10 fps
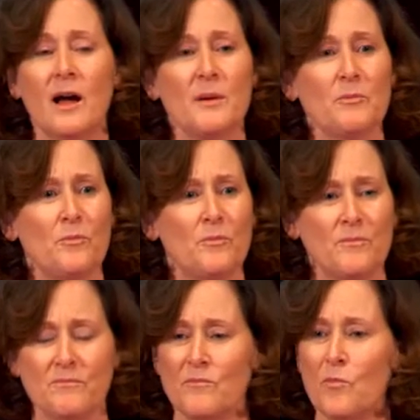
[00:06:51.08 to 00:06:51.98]
I mean,
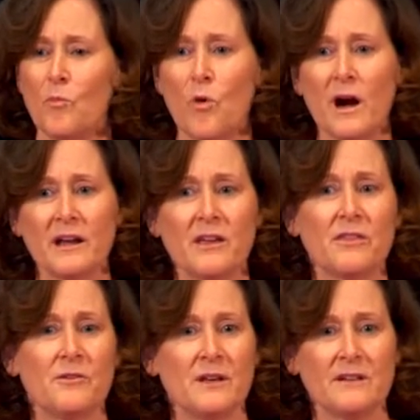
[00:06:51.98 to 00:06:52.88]
walking
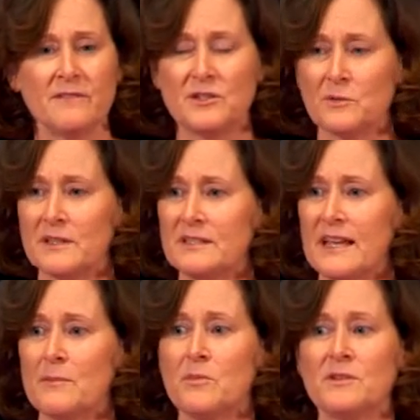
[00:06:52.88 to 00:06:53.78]
through individual
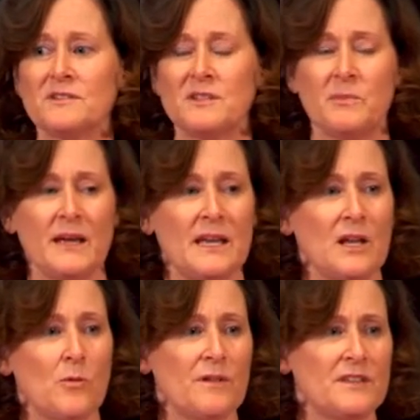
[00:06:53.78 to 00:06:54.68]
examples,
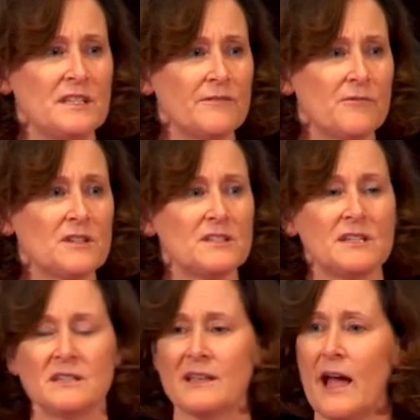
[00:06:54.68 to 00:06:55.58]
debating what the difference
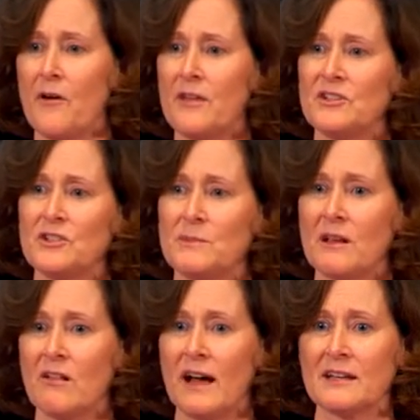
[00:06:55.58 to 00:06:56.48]
is, how they should be
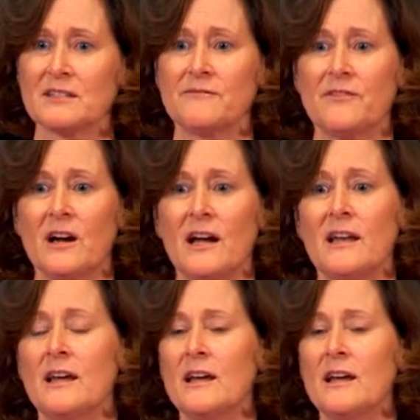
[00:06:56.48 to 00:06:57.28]
classified,